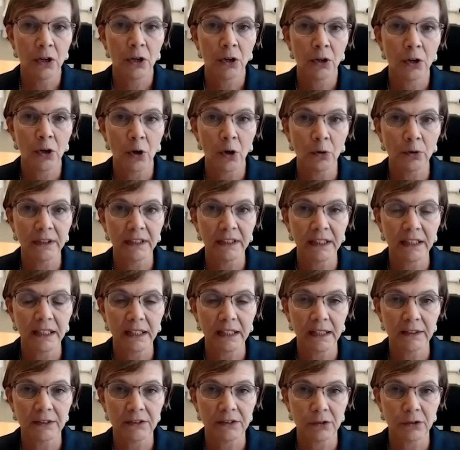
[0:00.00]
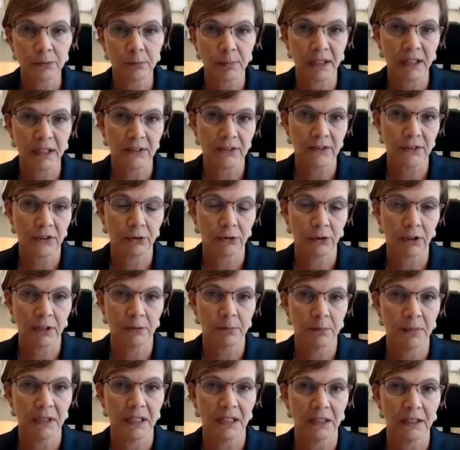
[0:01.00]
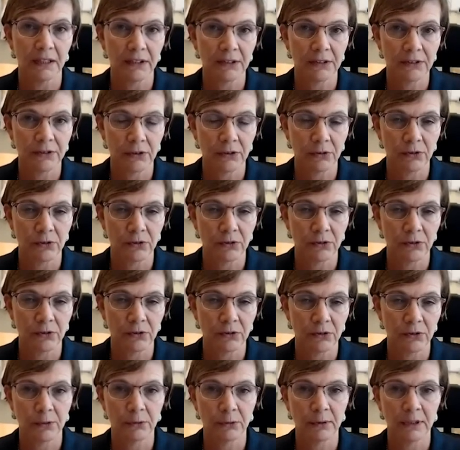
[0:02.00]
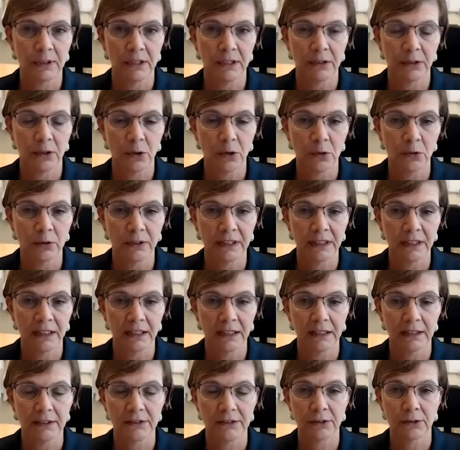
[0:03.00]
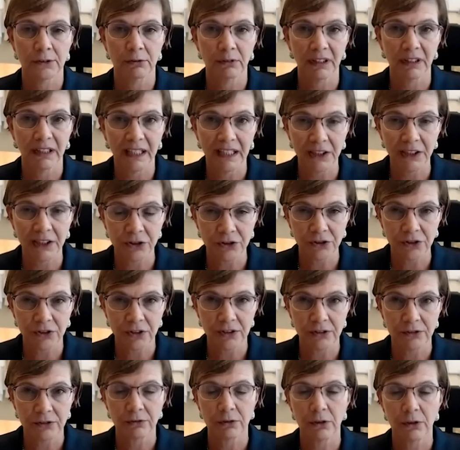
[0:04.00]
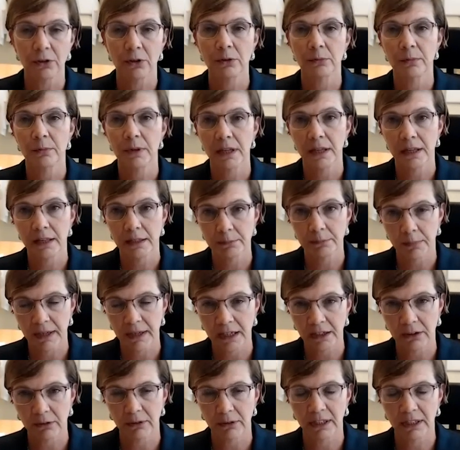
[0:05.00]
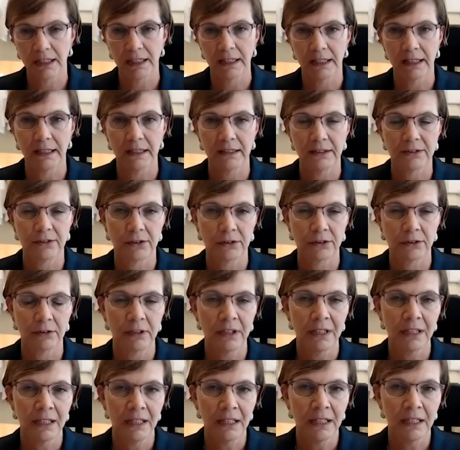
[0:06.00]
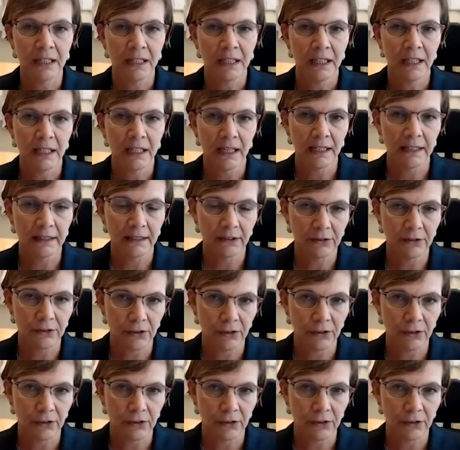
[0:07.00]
Colon cancer, because there can be an association between colon cancer, Lynch syndrome, and pancreatic cancer. And there's